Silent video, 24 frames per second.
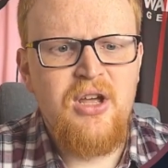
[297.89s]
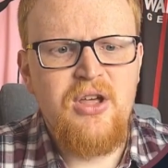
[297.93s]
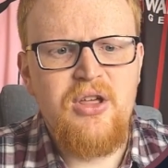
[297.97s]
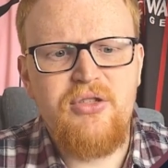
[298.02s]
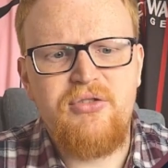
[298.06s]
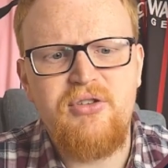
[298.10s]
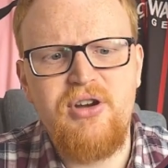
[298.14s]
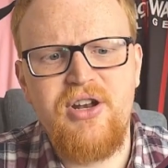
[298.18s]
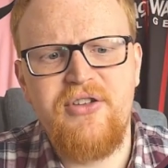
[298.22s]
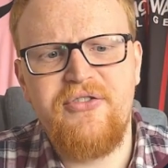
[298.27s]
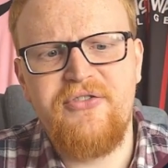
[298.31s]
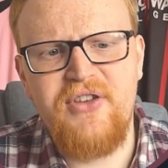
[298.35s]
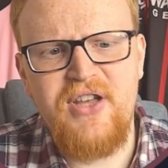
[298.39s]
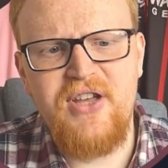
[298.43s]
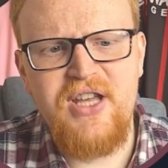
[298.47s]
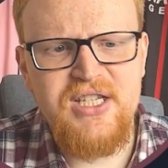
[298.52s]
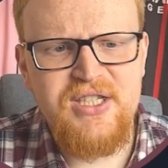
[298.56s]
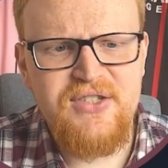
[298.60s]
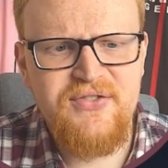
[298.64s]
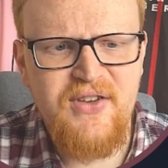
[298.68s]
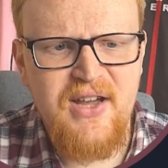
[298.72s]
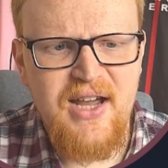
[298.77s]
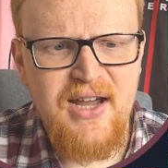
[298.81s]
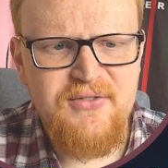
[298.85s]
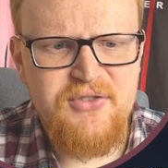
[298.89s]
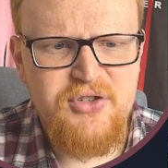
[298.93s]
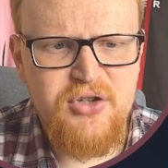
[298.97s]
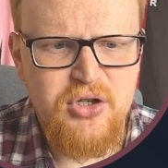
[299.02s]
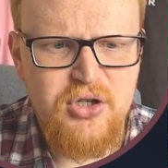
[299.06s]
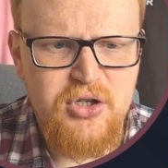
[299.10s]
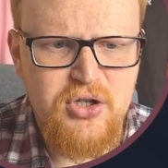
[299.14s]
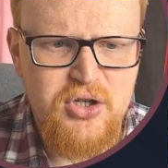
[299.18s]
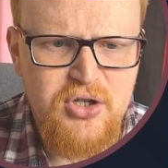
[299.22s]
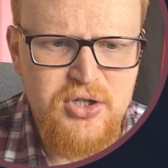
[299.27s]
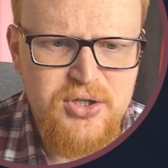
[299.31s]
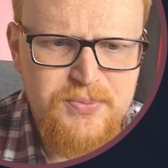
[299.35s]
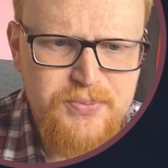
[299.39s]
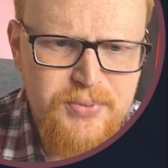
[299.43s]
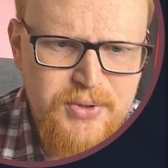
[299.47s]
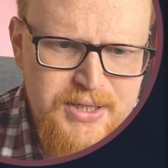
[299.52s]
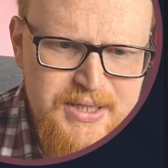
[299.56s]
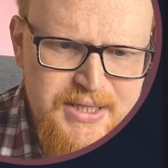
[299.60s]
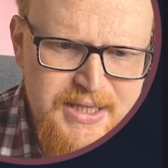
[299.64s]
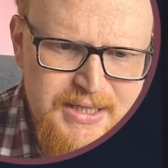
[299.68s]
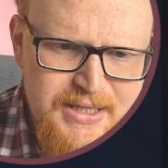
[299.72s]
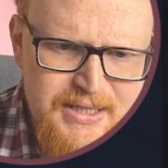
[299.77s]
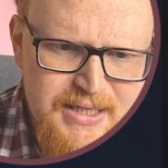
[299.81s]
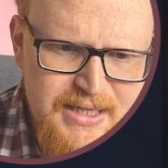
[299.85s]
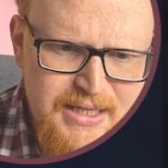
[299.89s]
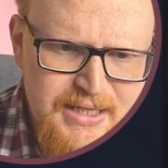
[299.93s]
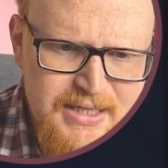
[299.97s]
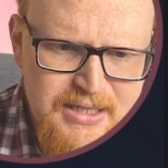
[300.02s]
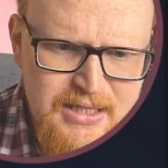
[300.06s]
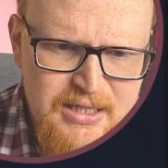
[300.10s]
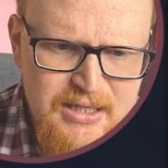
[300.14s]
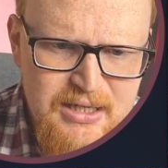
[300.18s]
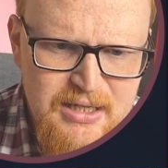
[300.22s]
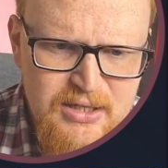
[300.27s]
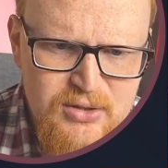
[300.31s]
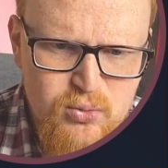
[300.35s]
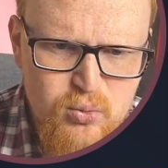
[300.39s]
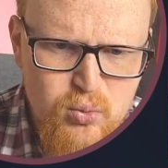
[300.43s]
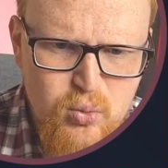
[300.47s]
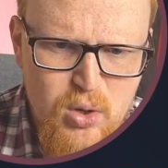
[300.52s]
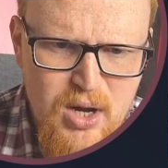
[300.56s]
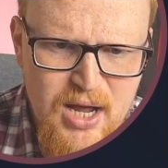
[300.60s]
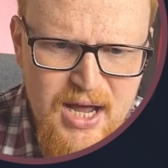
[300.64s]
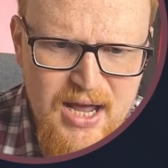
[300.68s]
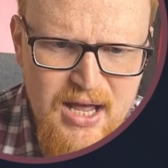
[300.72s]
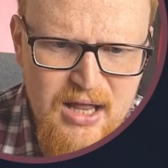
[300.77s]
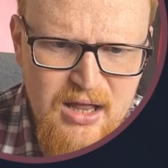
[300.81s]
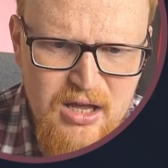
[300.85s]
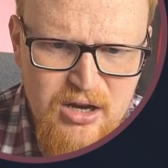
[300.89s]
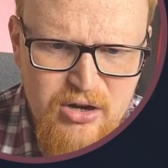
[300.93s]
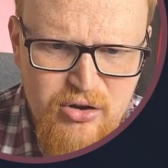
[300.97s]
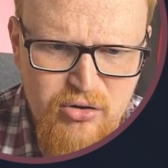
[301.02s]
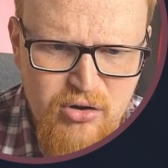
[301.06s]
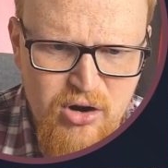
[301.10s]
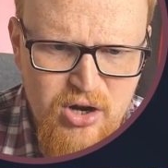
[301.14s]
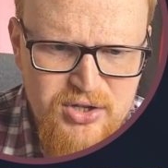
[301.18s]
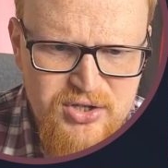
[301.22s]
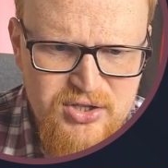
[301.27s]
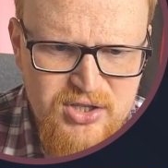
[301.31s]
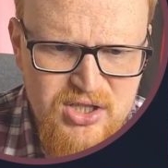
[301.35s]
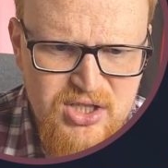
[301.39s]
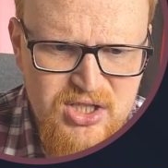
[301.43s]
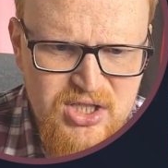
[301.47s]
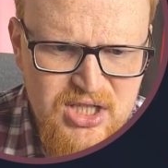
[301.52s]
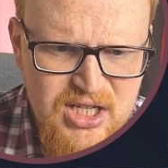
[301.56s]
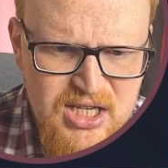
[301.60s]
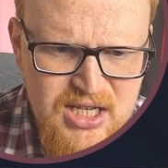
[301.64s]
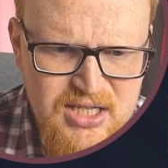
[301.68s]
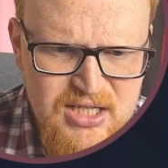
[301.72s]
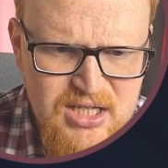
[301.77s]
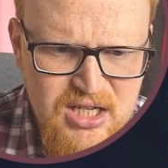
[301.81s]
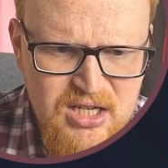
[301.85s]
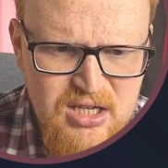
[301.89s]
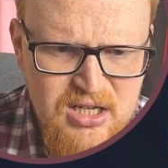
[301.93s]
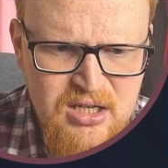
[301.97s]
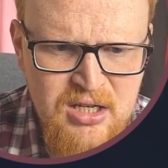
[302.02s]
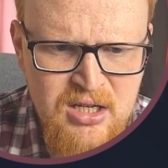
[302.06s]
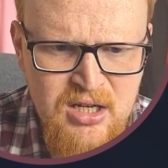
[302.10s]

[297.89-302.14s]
3 defeats, 5 draws, pretty decent as well across the season.